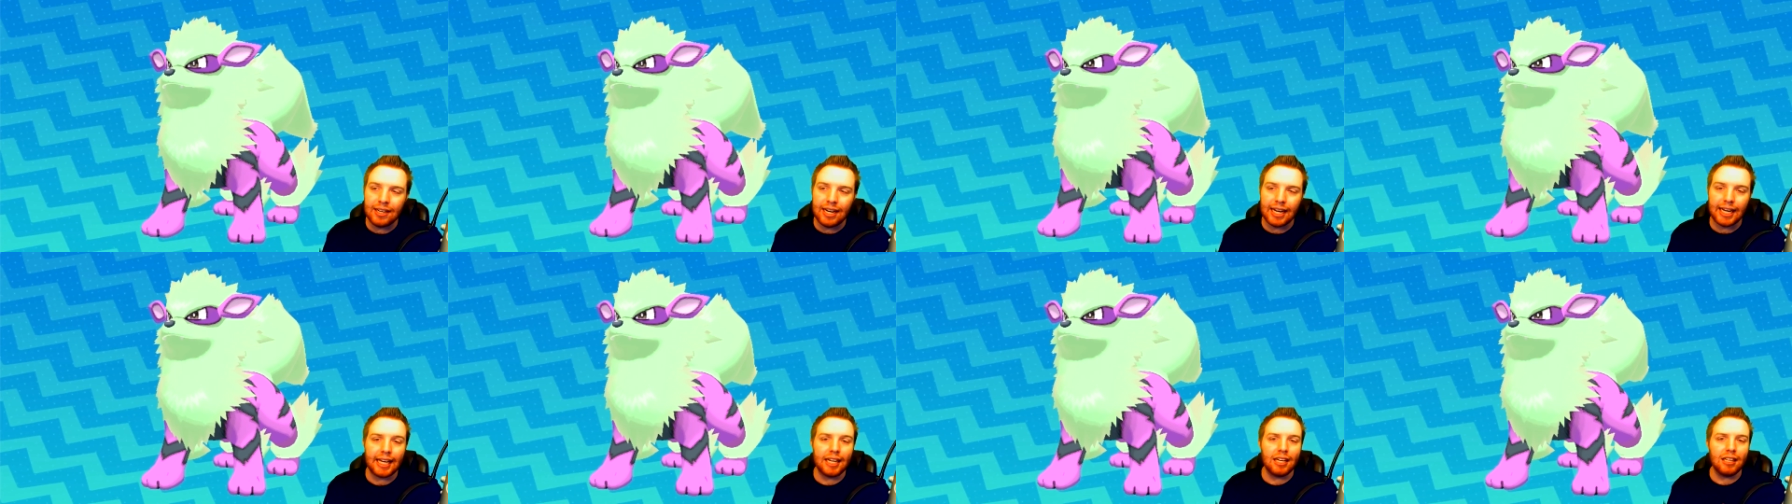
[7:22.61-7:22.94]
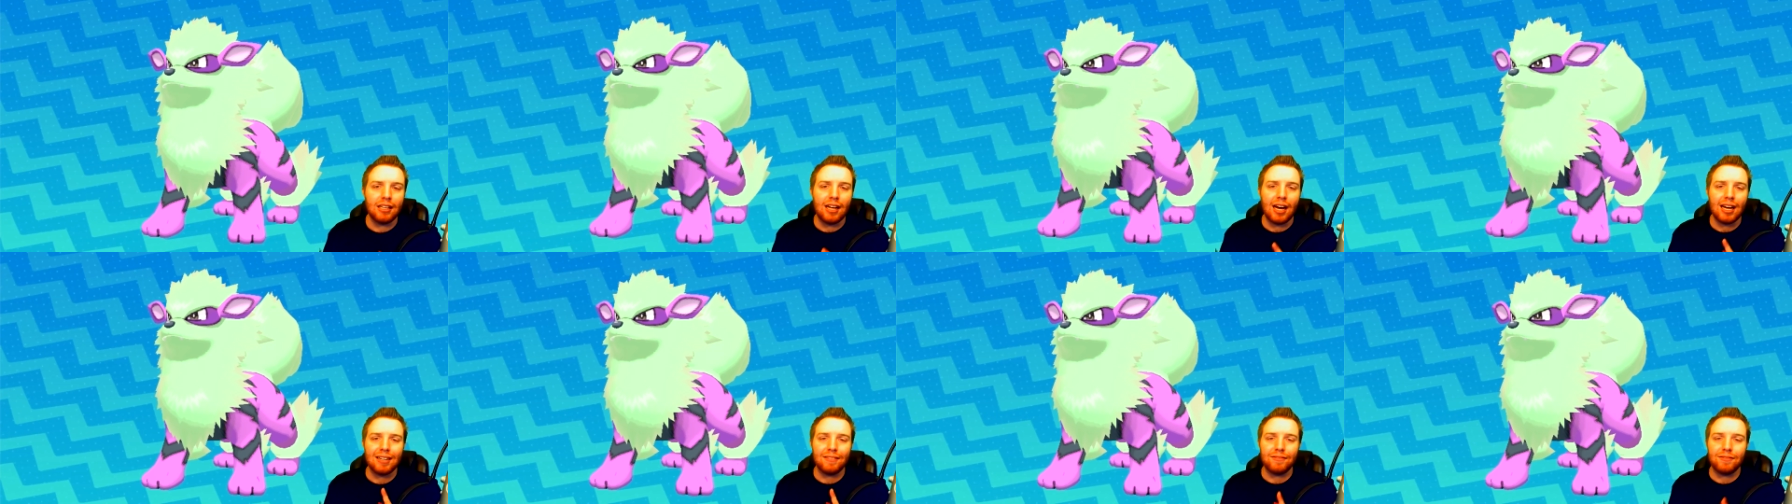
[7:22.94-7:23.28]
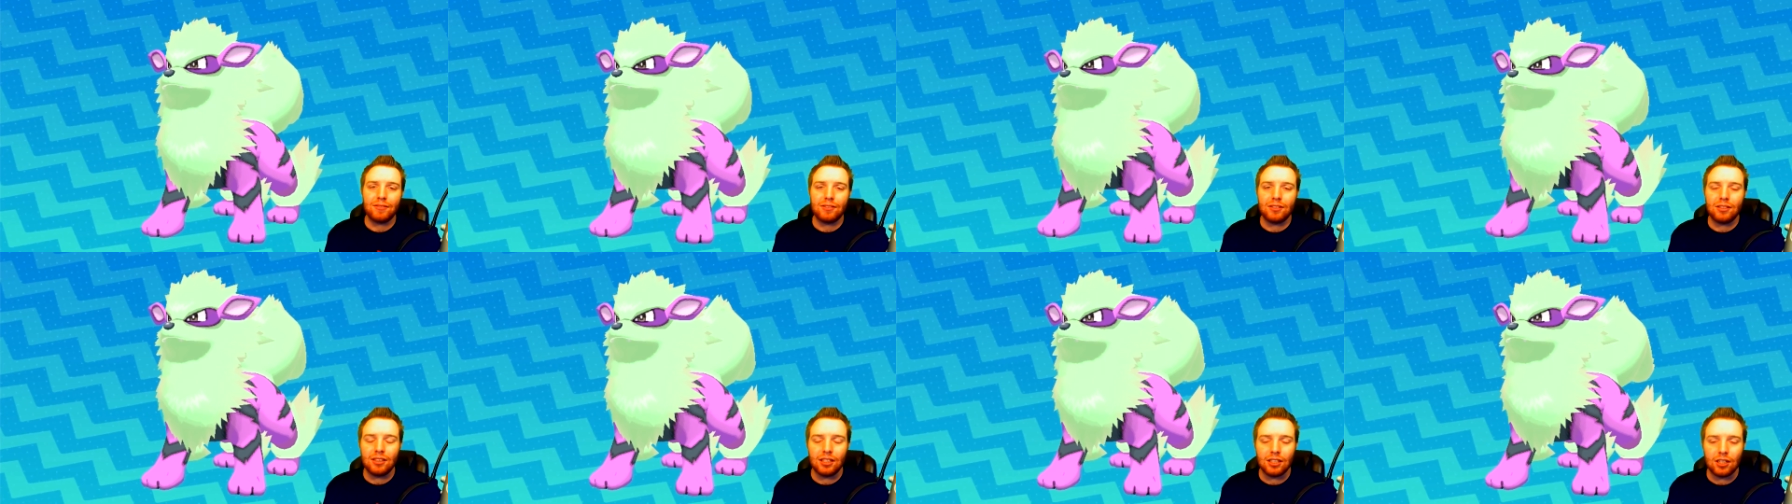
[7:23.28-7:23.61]
I get a lot
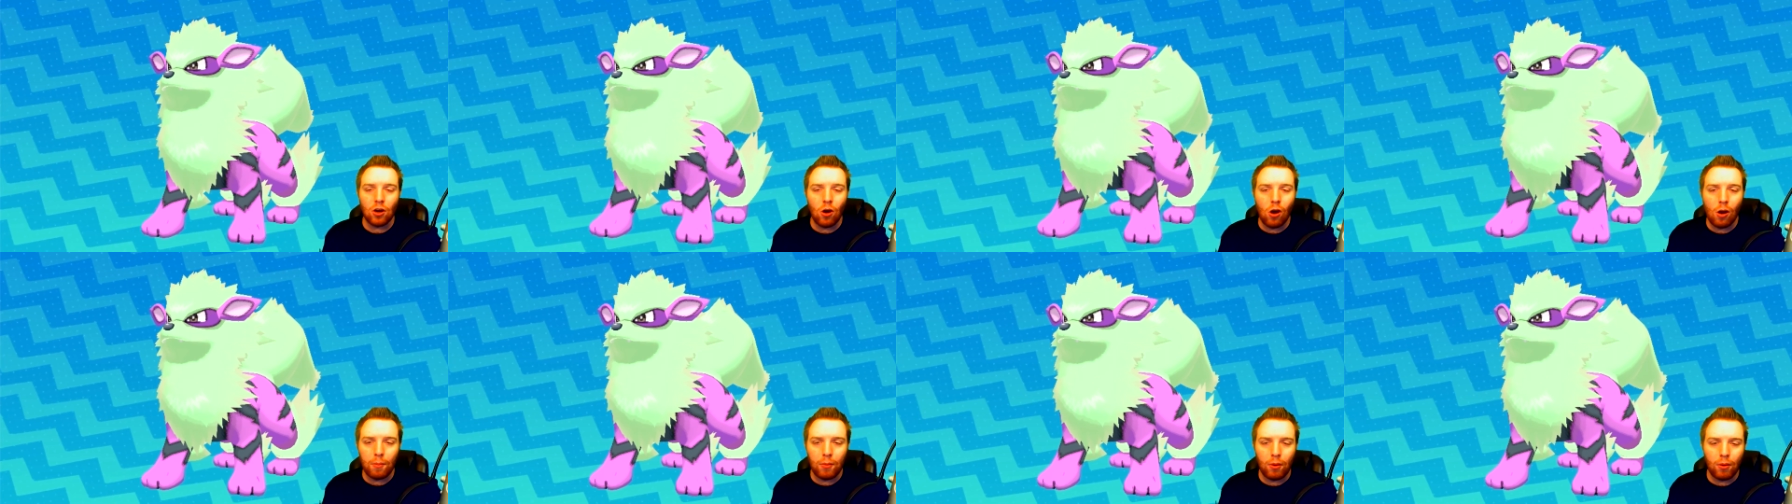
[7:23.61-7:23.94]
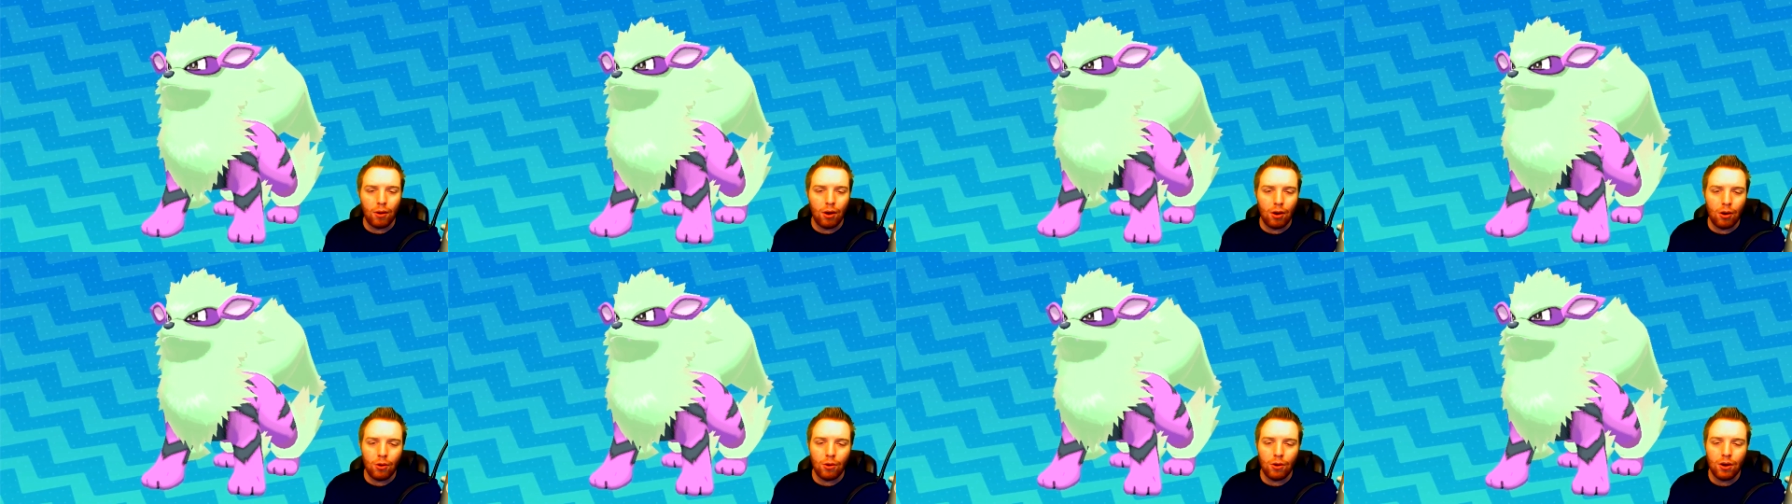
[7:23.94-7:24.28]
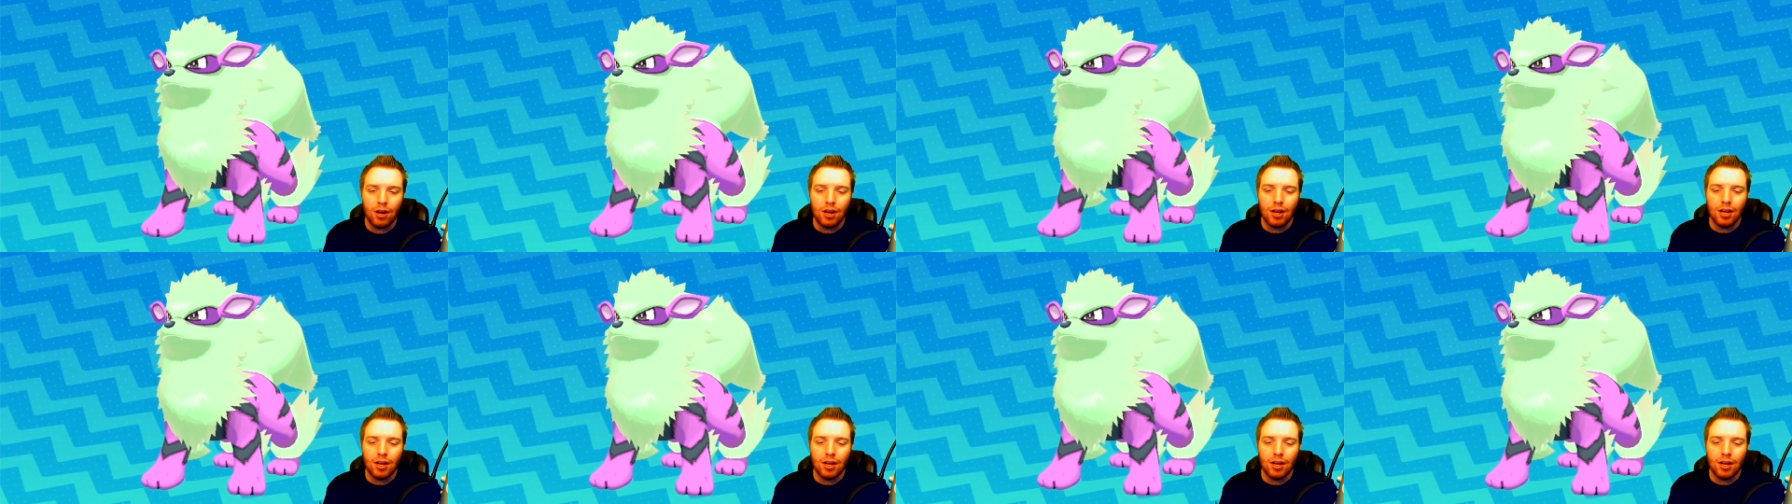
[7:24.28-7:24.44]
of the Kommo,